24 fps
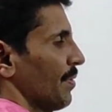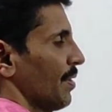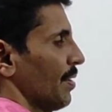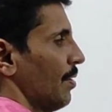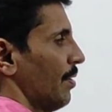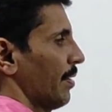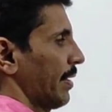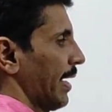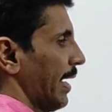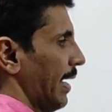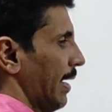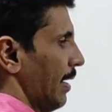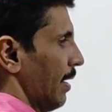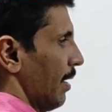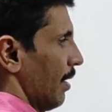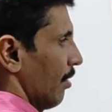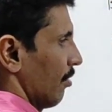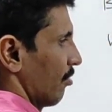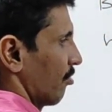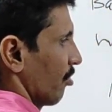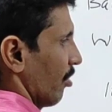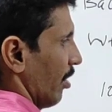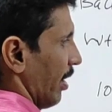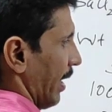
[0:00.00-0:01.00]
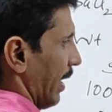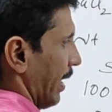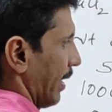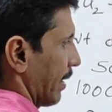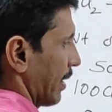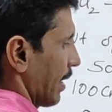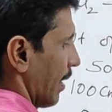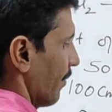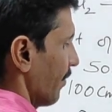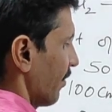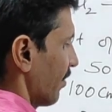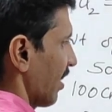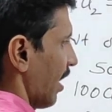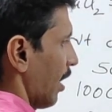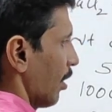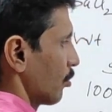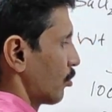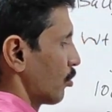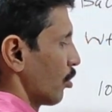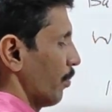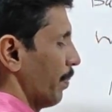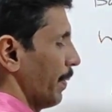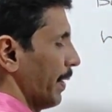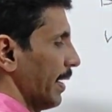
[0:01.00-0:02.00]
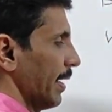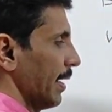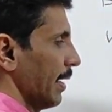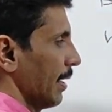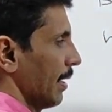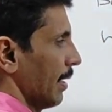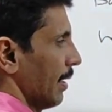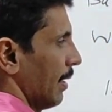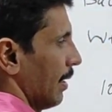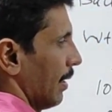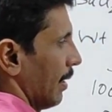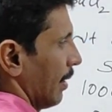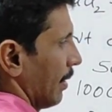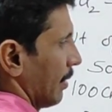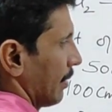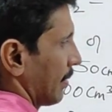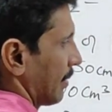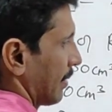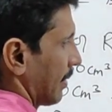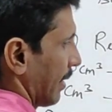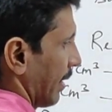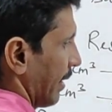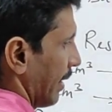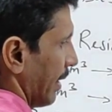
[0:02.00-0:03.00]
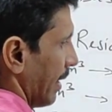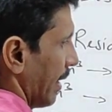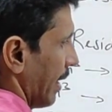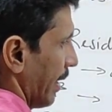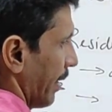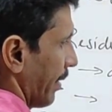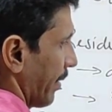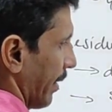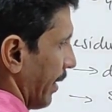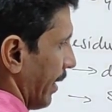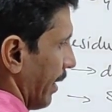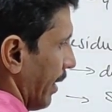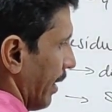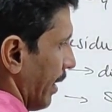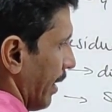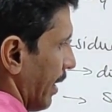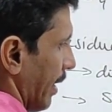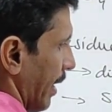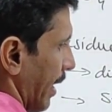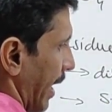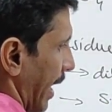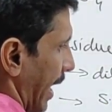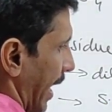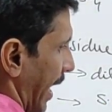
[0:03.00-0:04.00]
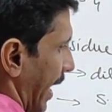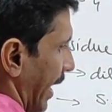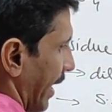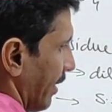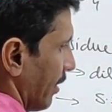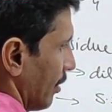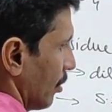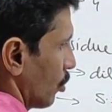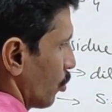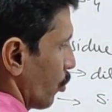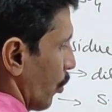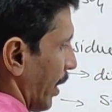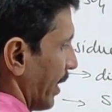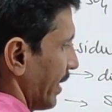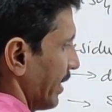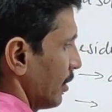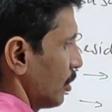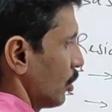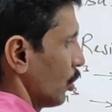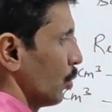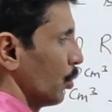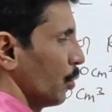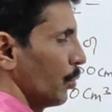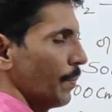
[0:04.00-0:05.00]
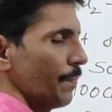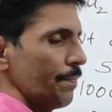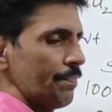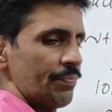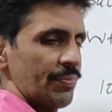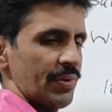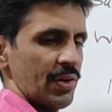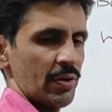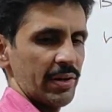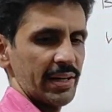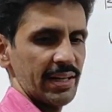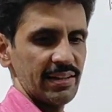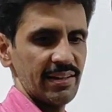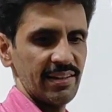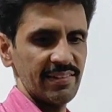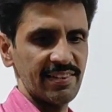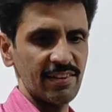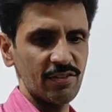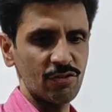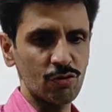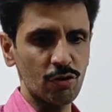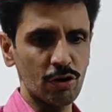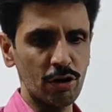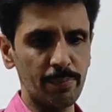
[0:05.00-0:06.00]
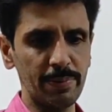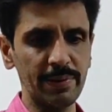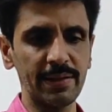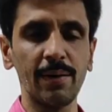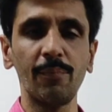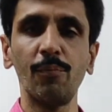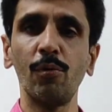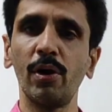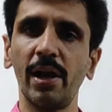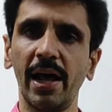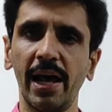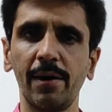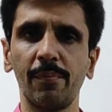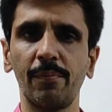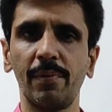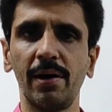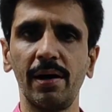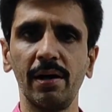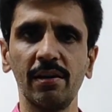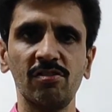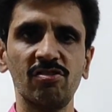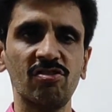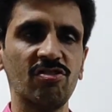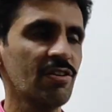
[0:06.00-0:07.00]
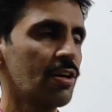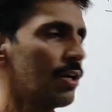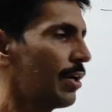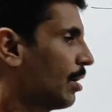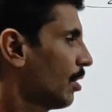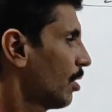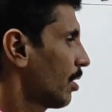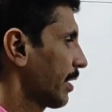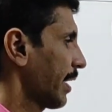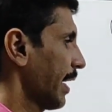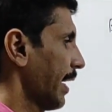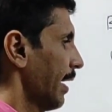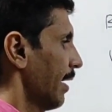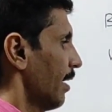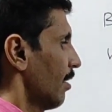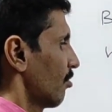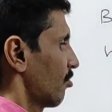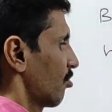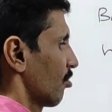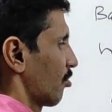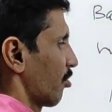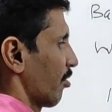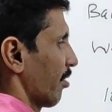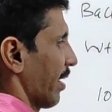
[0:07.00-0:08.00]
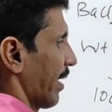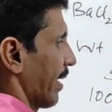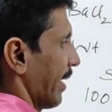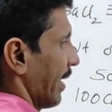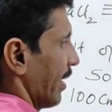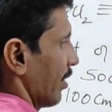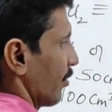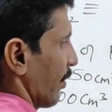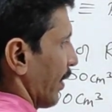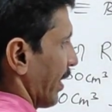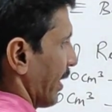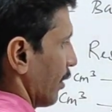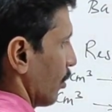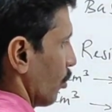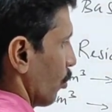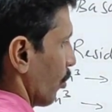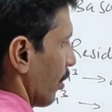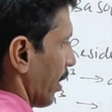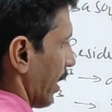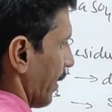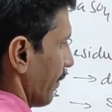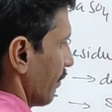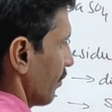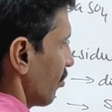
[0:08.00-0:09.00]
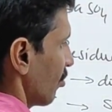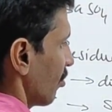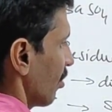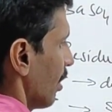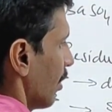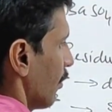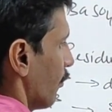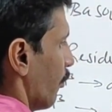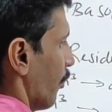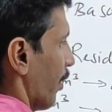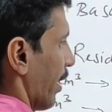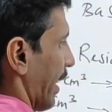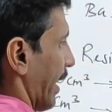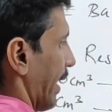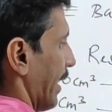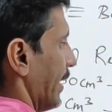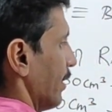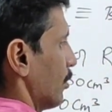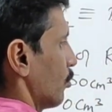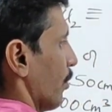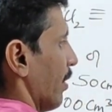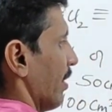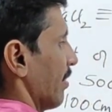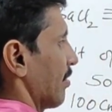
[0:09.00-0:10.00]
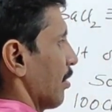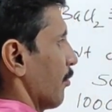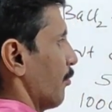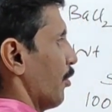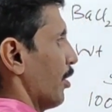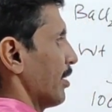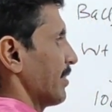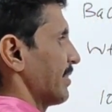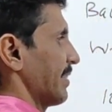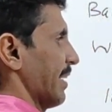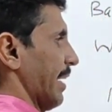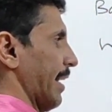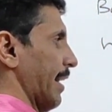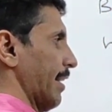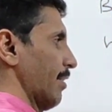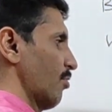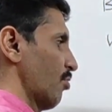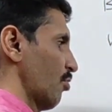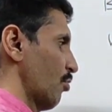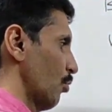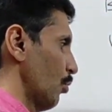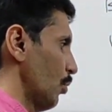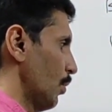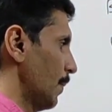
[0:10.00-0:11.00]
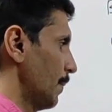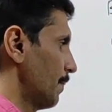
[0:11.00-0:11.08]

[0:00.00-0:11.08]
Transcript: Okay, so it comes out to be 322. Okay, this is going to be the molar mass. Okay, so 322 grams for Na2SO4 10H2.